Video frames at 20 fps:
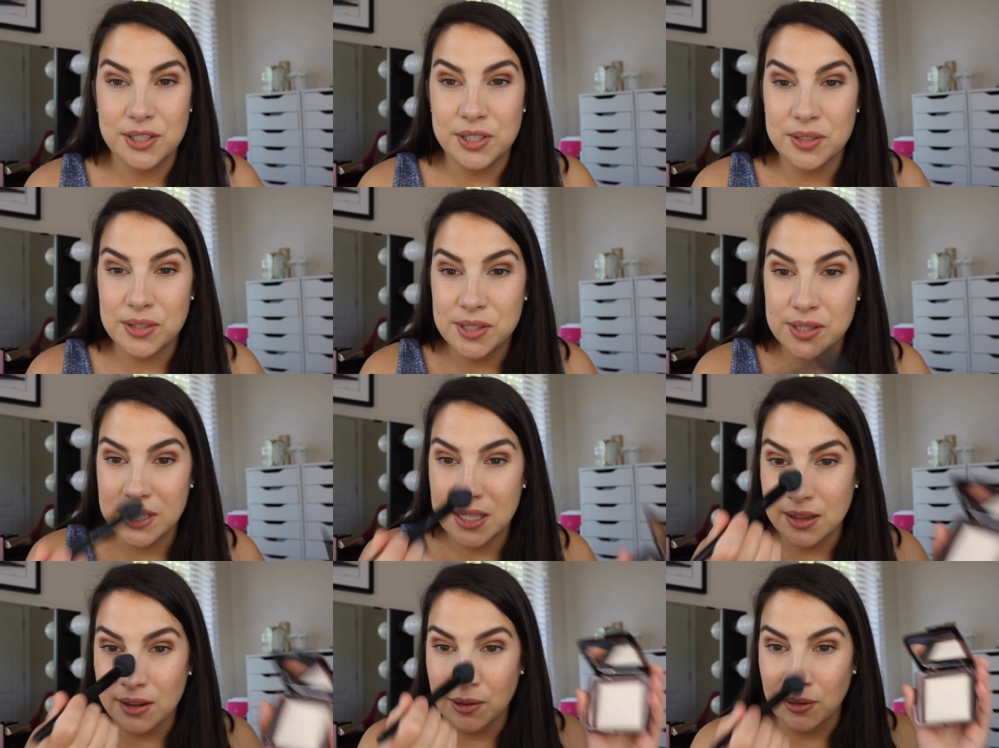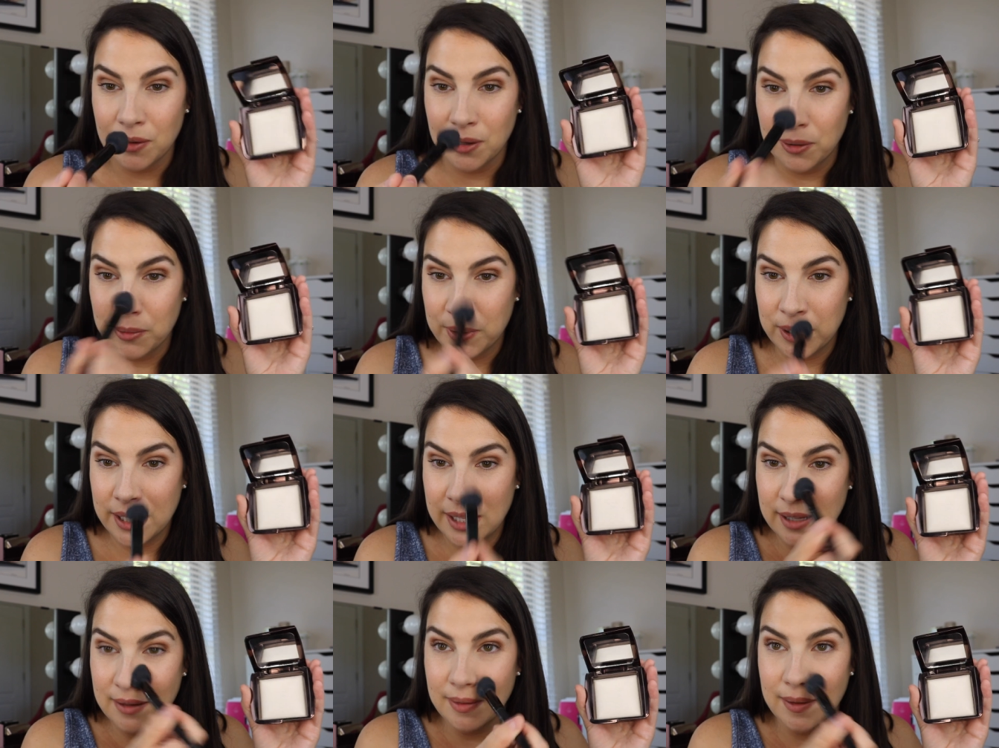Do you see the
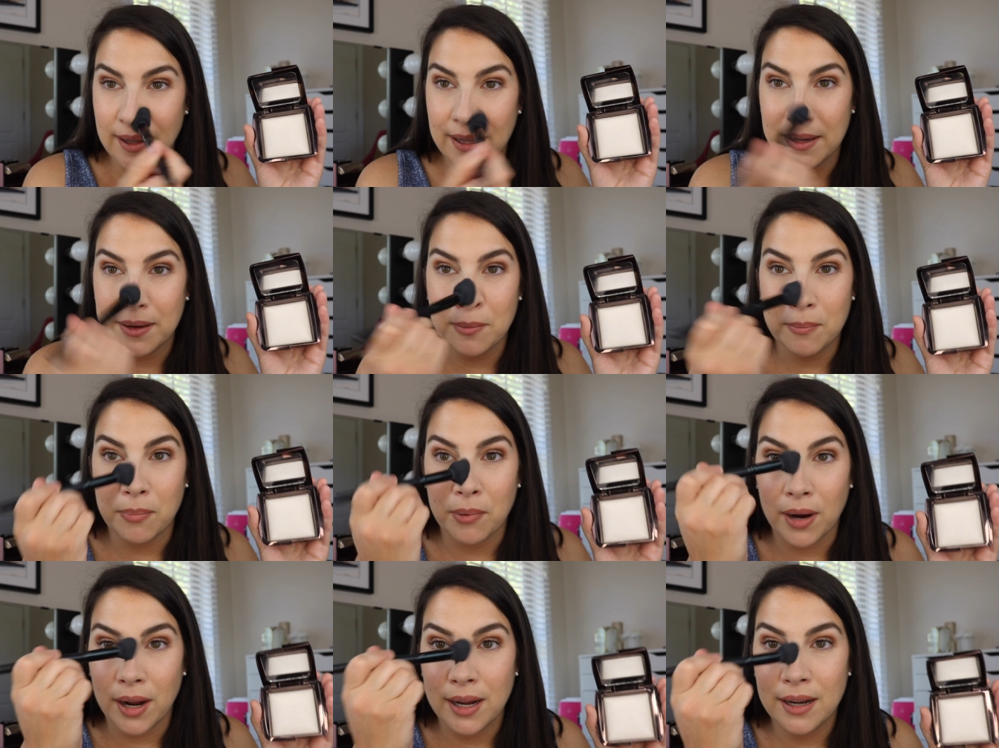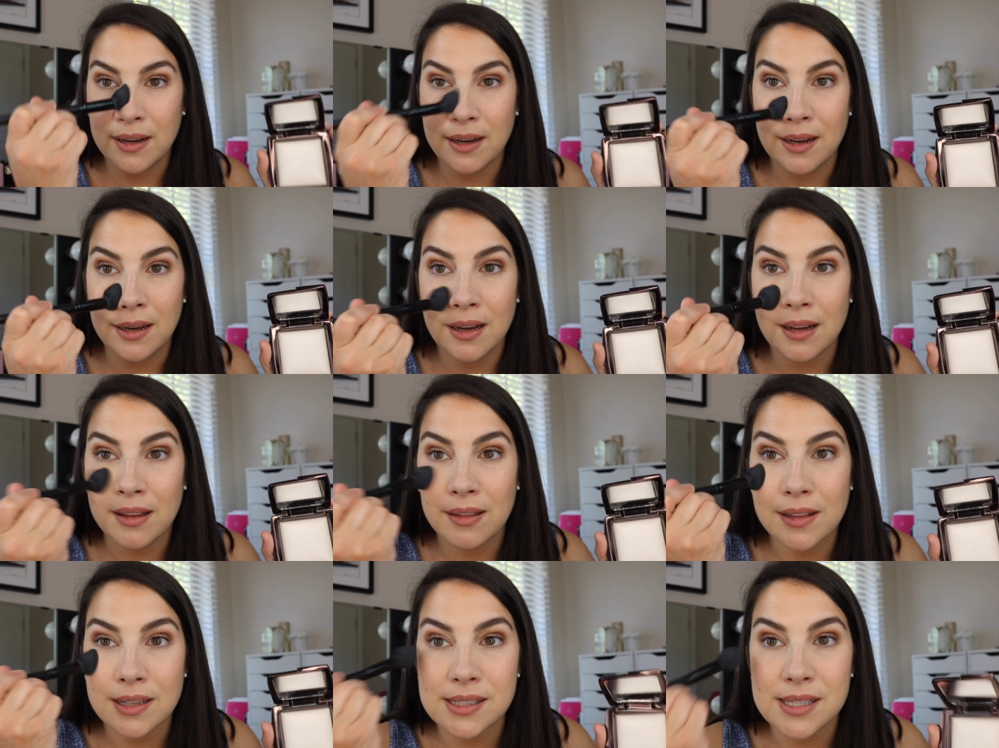low-key like
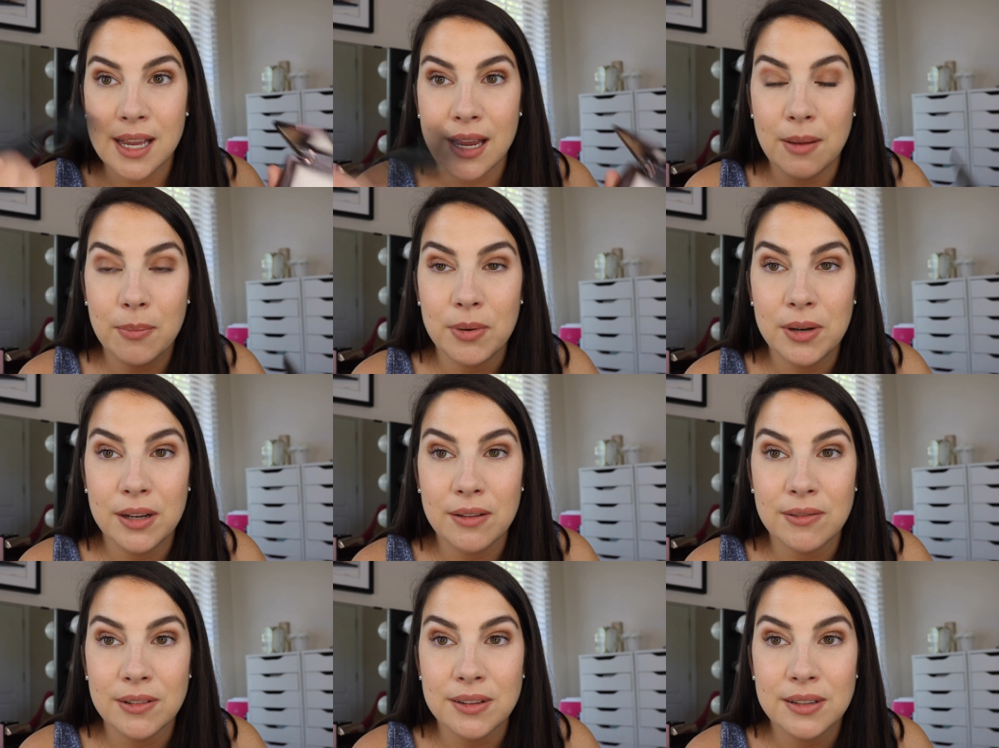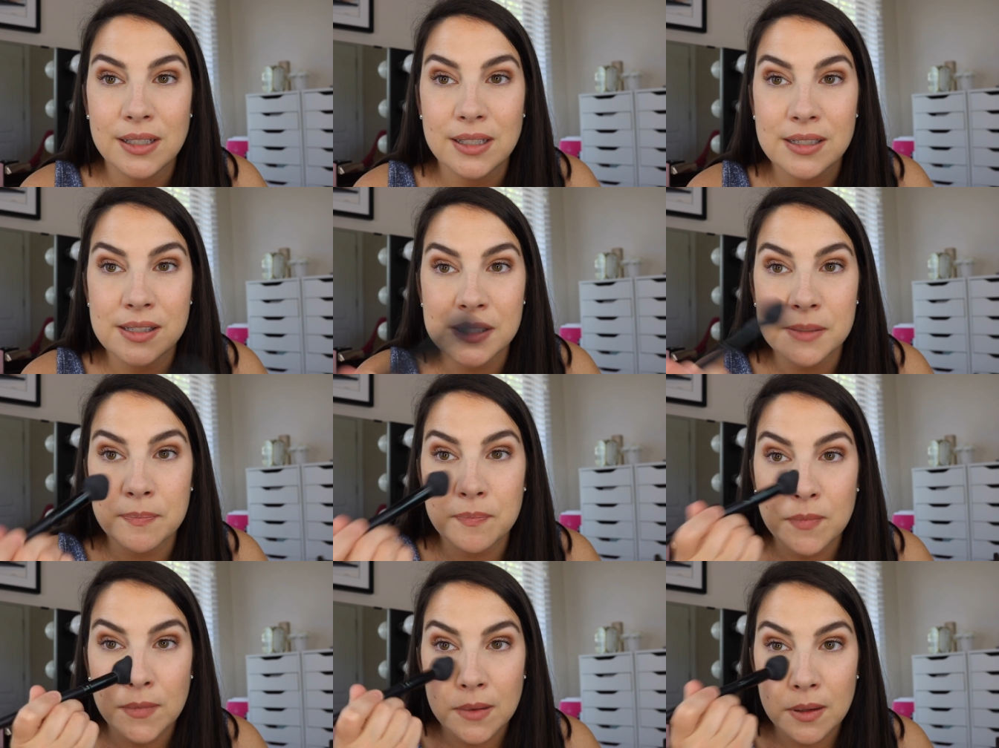brightening that's happening with
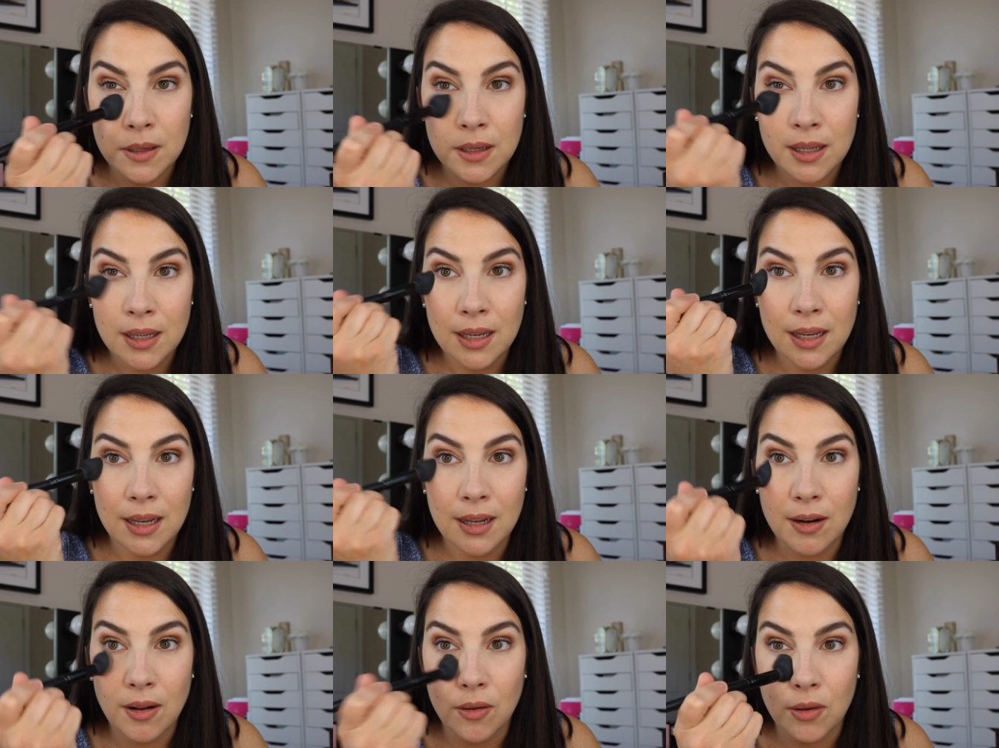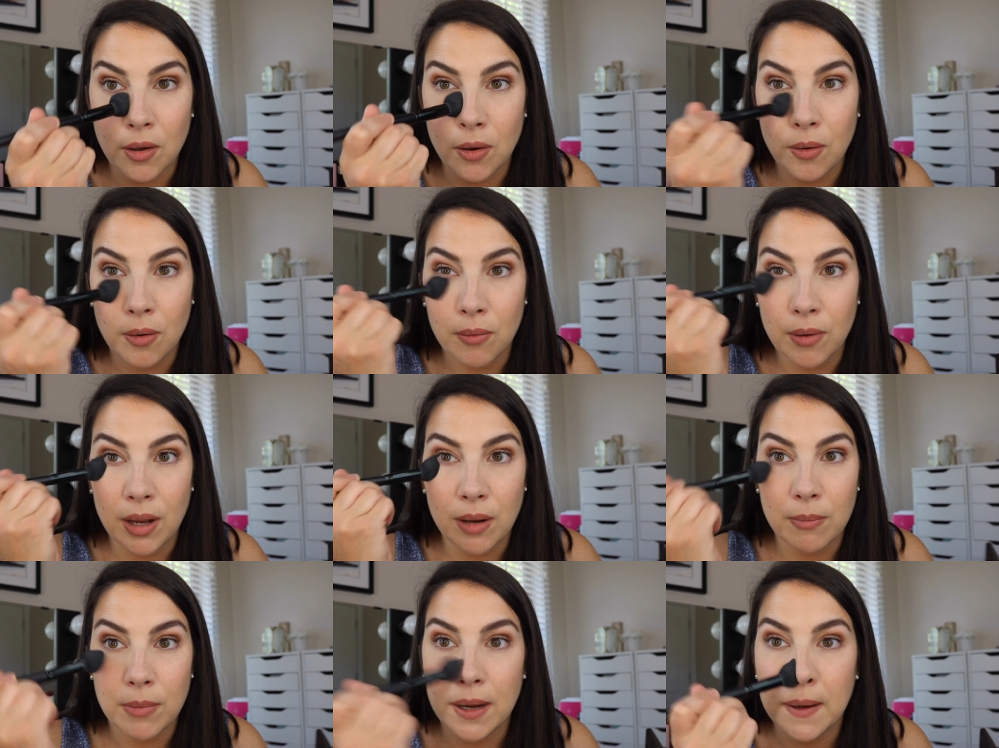this? And I'll go
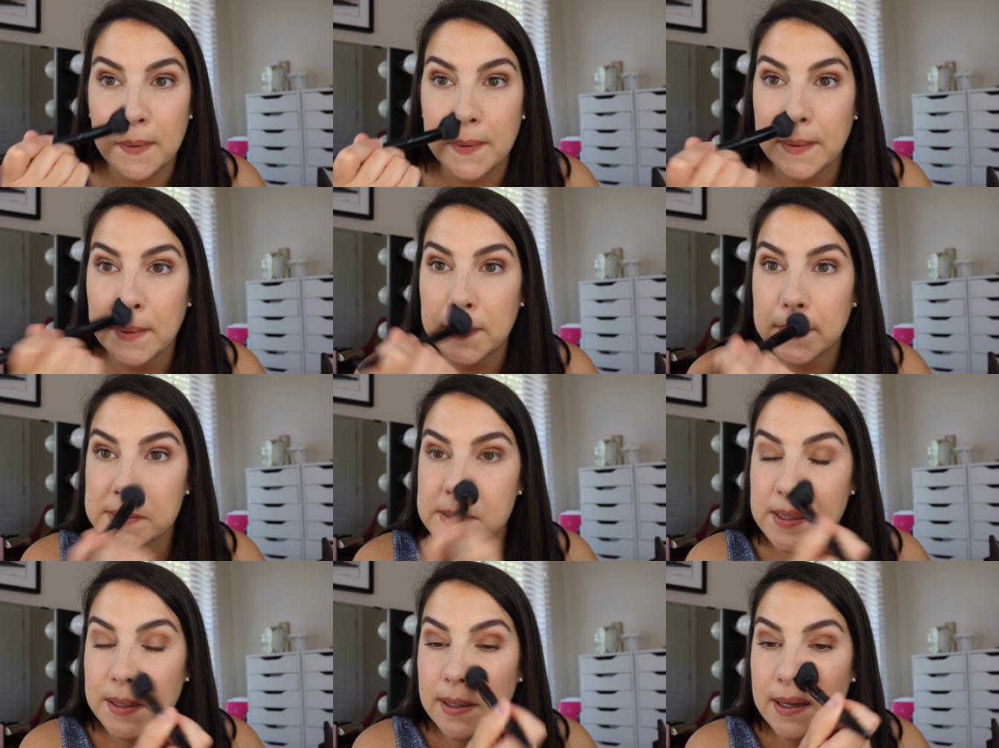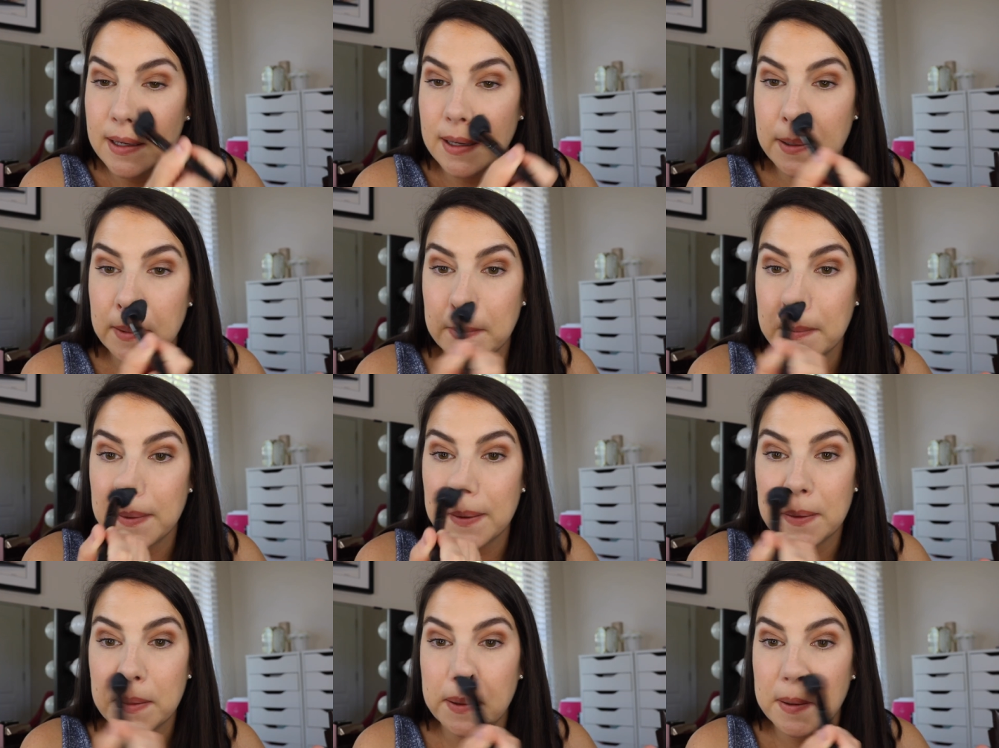around my nose again
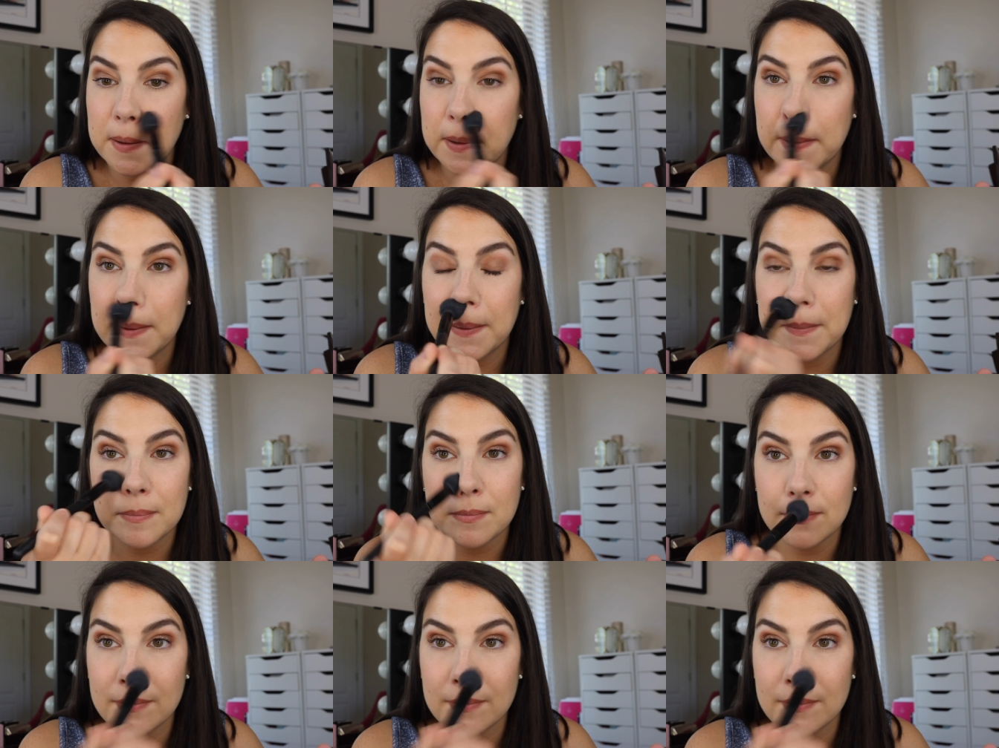with it.